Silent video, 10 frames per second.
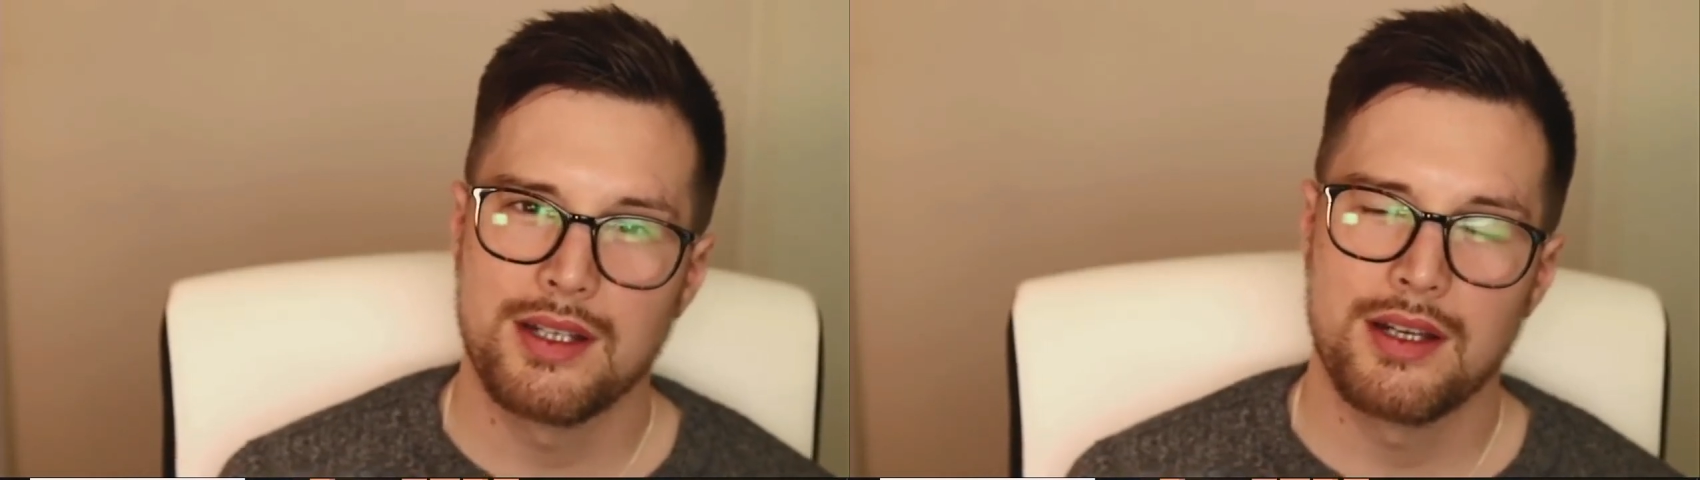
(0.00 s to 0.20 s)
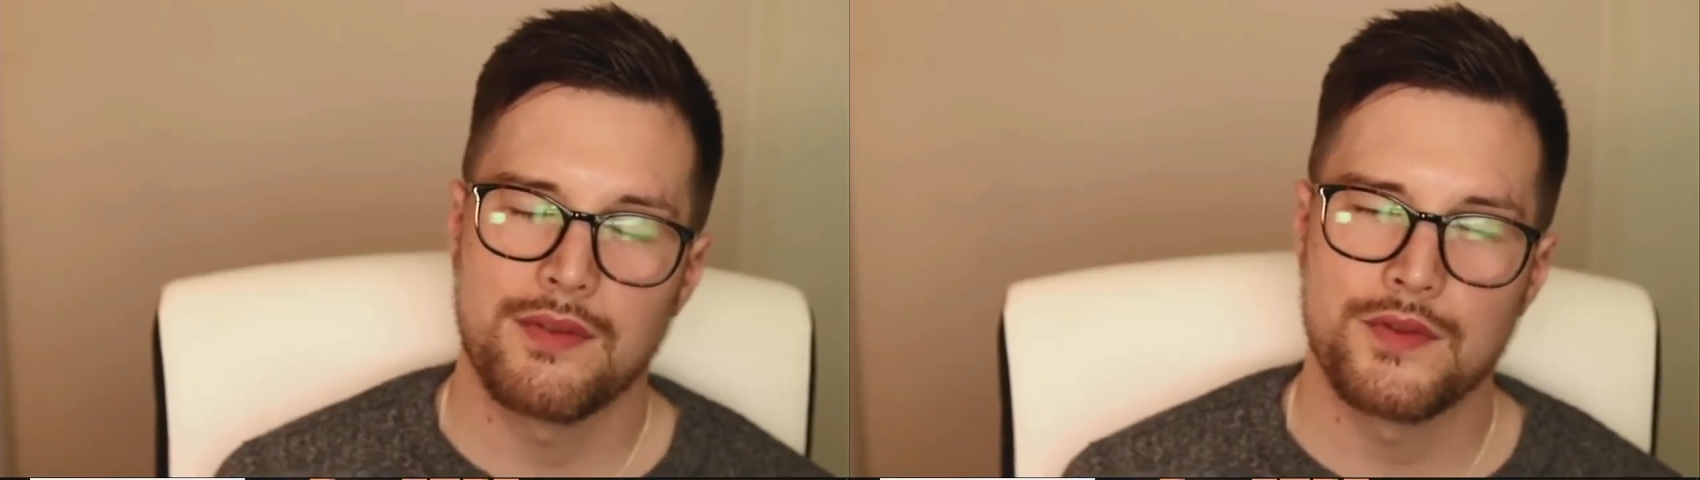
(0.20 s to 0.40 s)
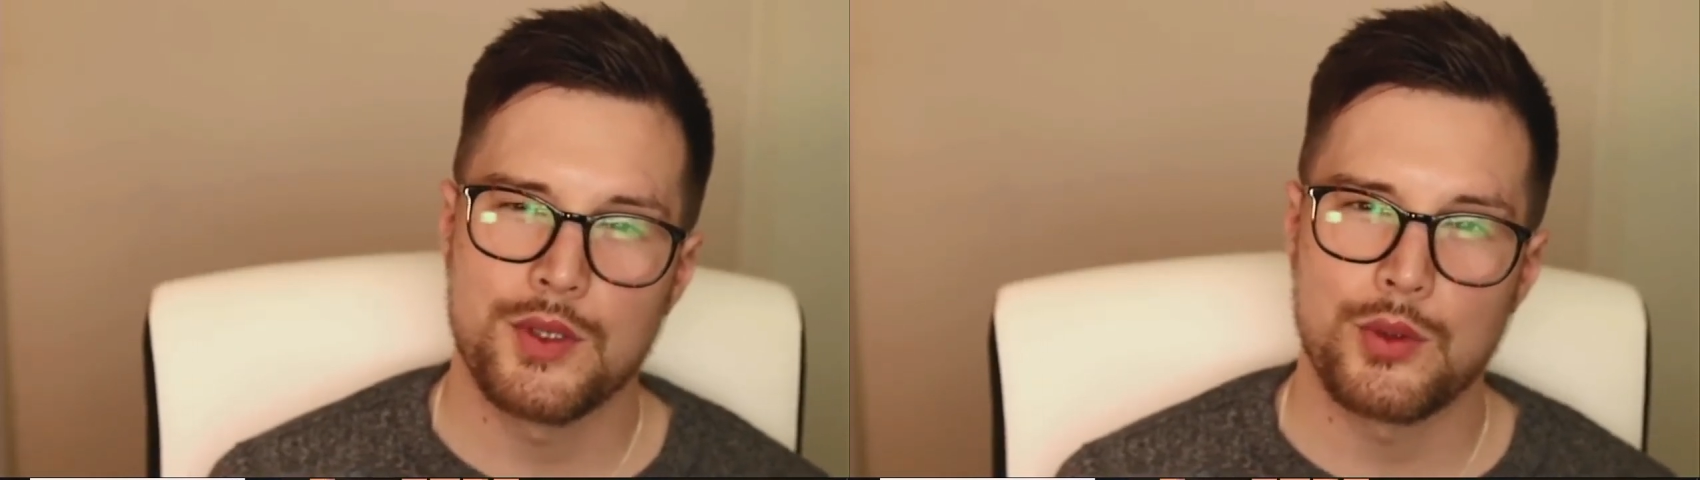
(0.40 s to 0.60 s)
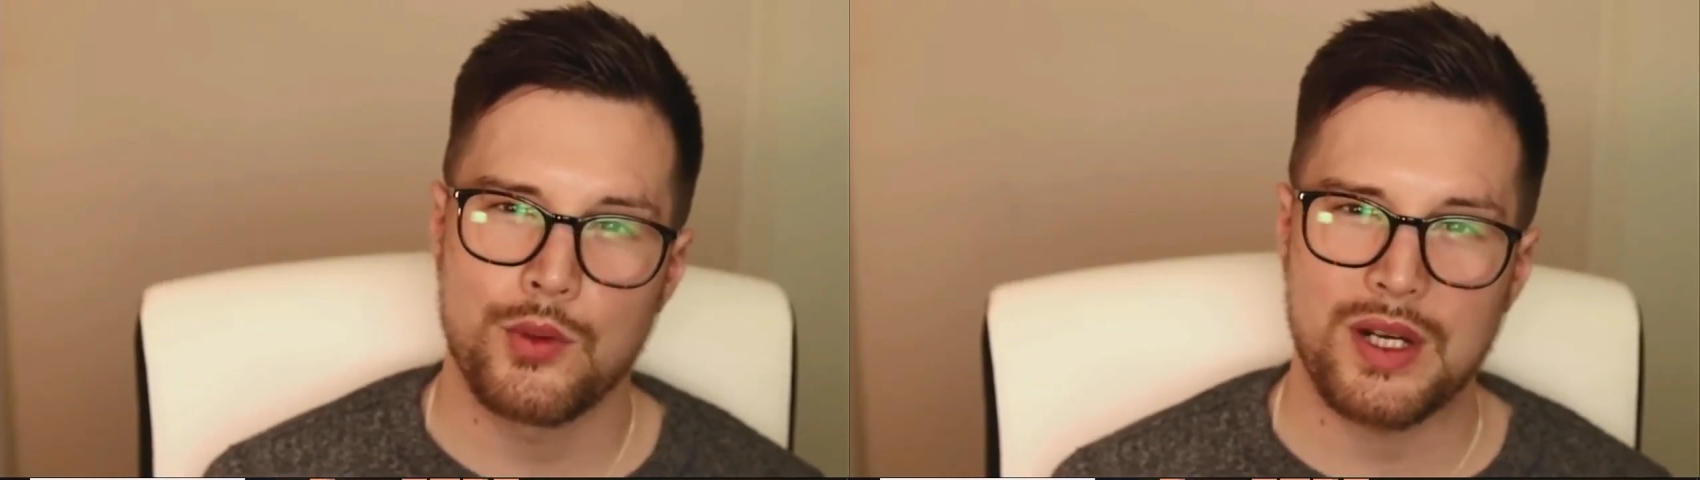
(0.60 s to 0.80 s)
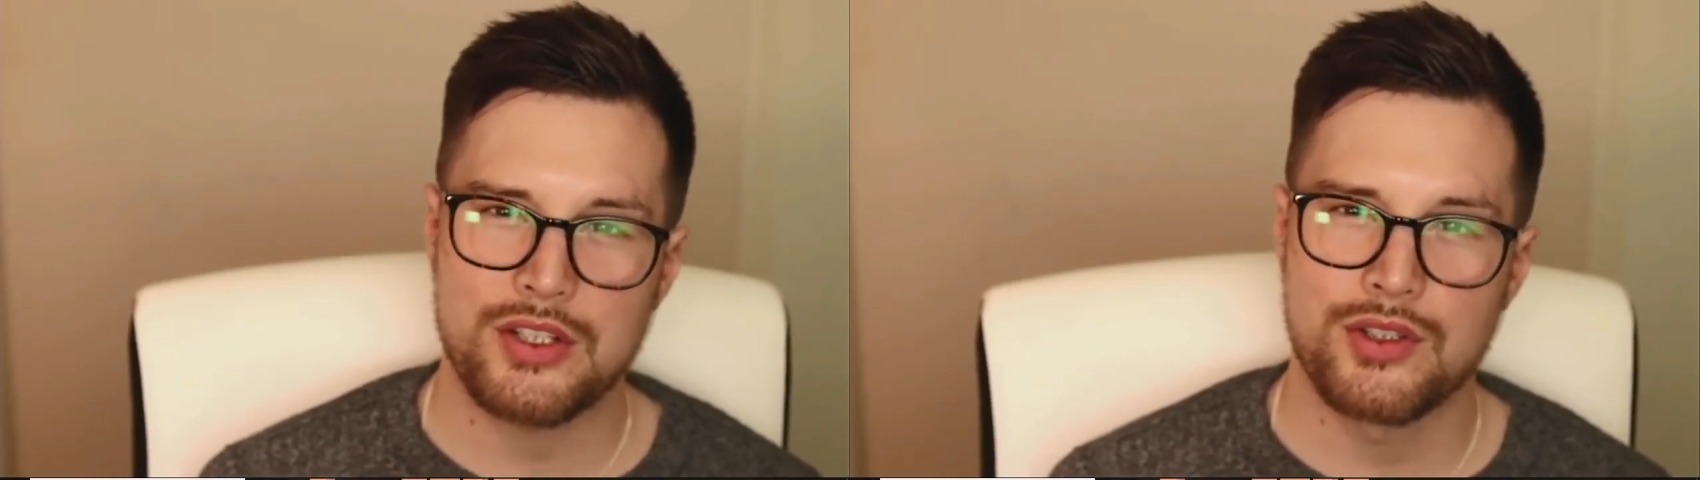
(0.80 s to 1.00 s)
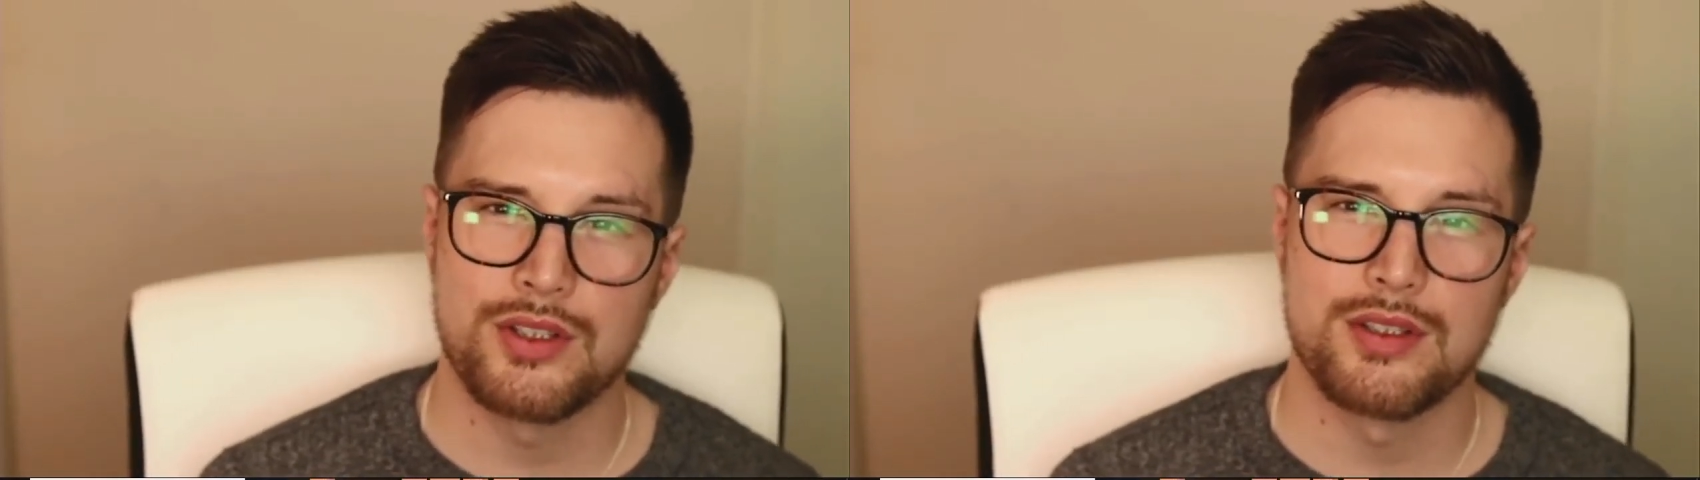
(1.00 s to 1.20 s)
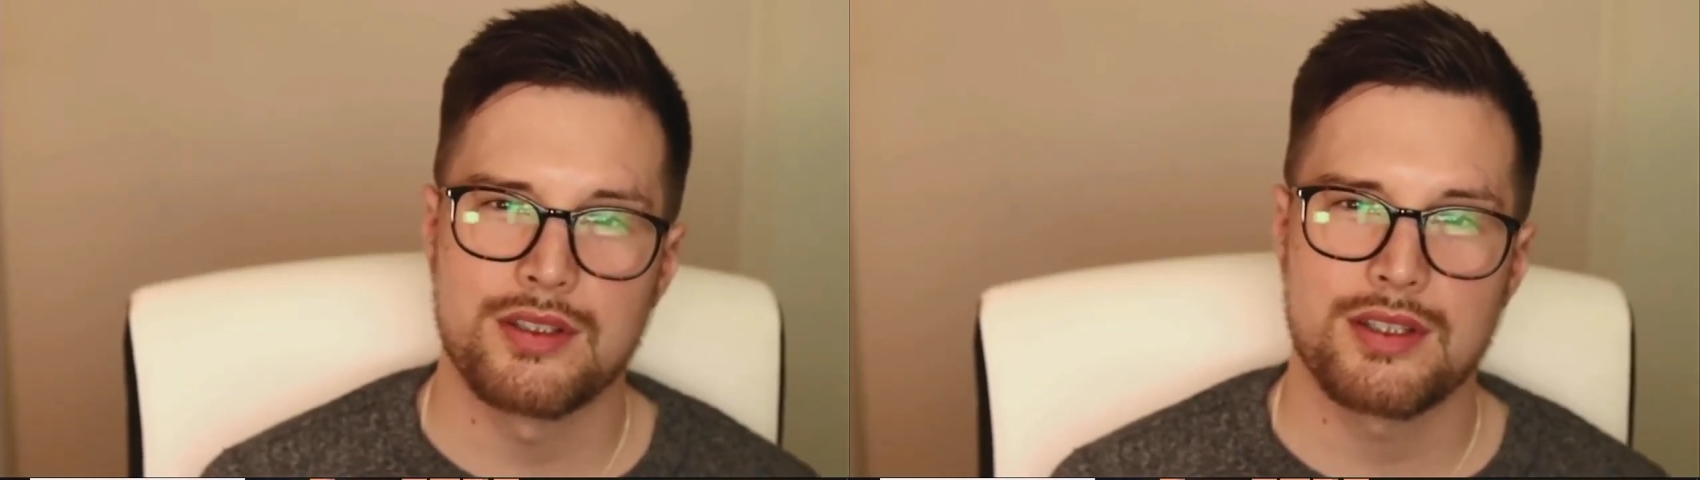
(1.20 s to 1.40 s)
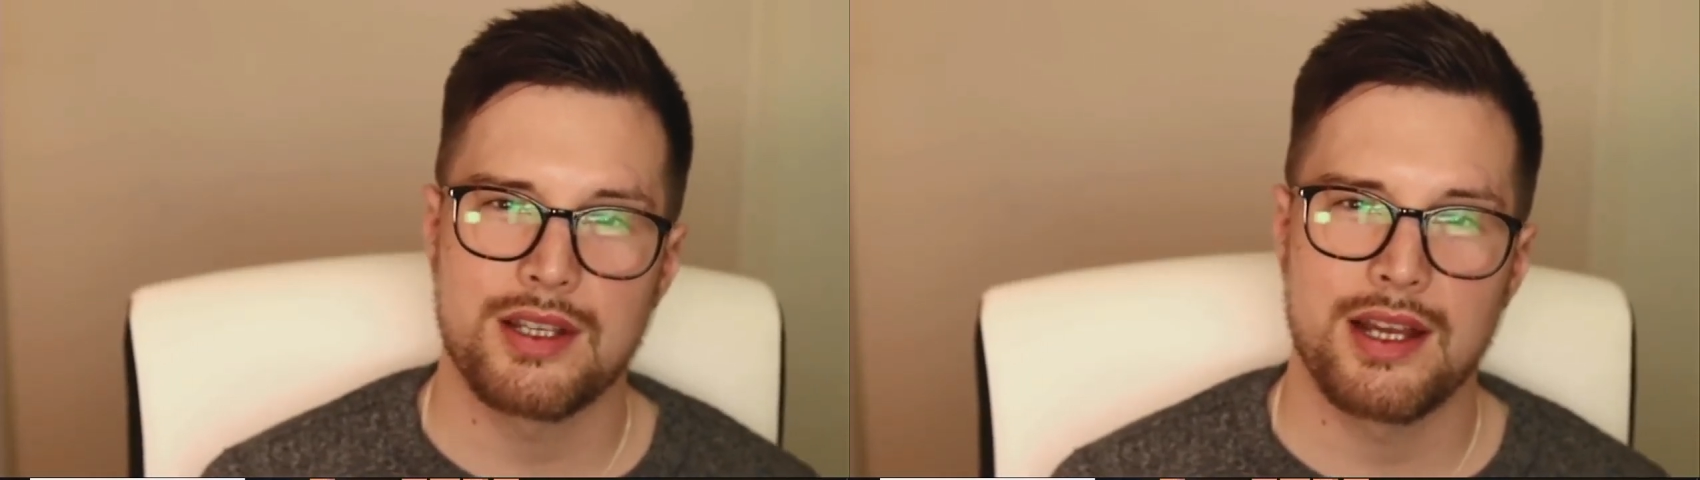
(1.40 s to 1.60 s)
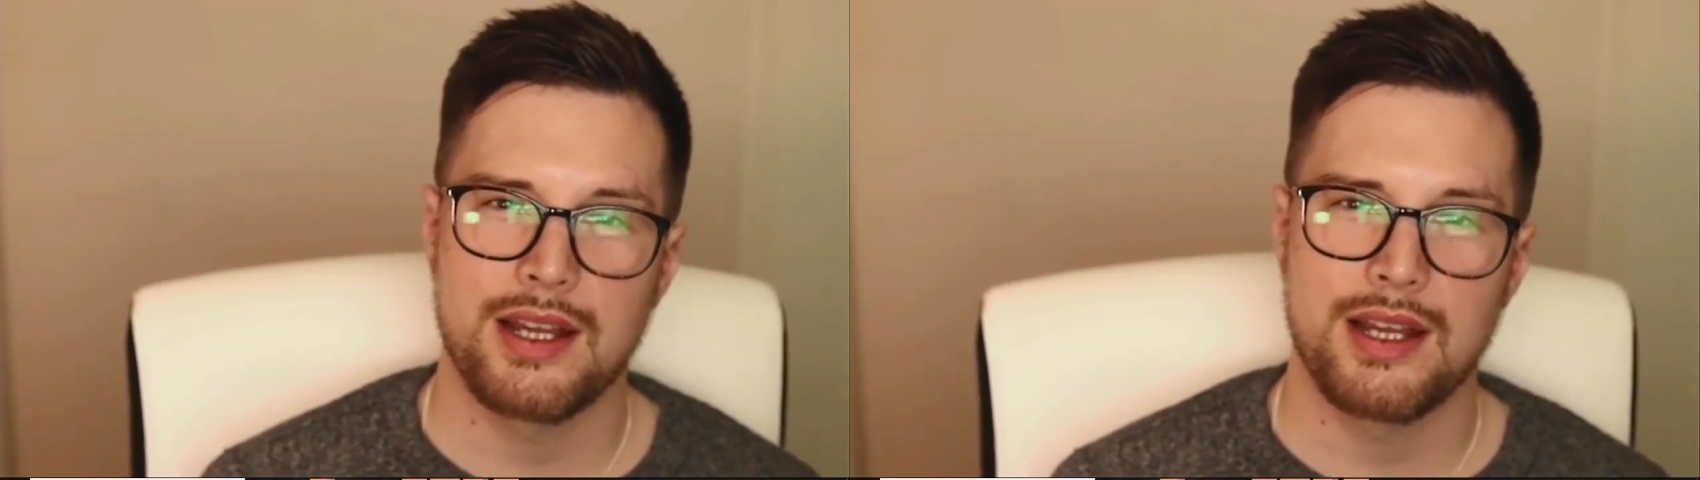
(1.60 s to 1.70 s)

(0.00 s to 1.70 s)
a few questions